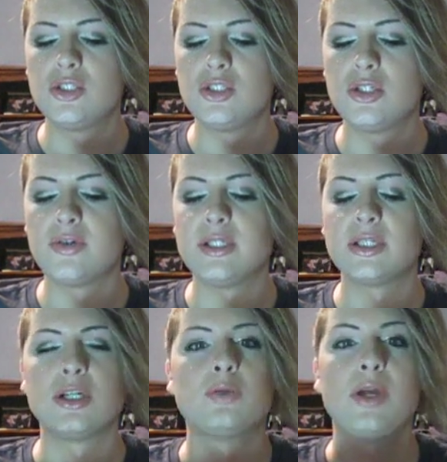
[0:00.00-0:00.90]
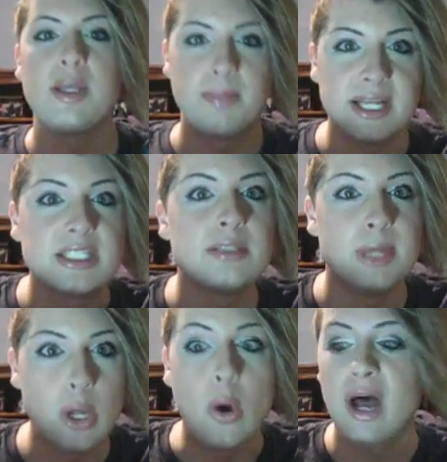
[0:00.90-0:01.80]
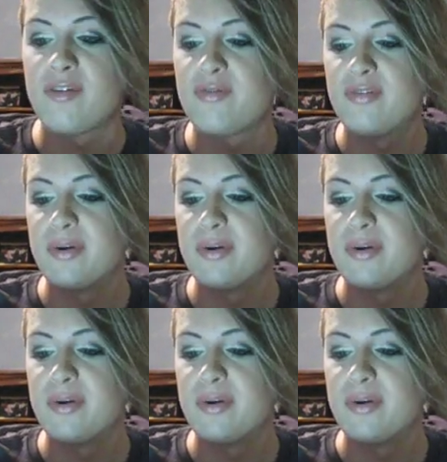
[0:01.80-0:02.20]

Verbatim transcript: Teresa goes, Well, you pissed me off.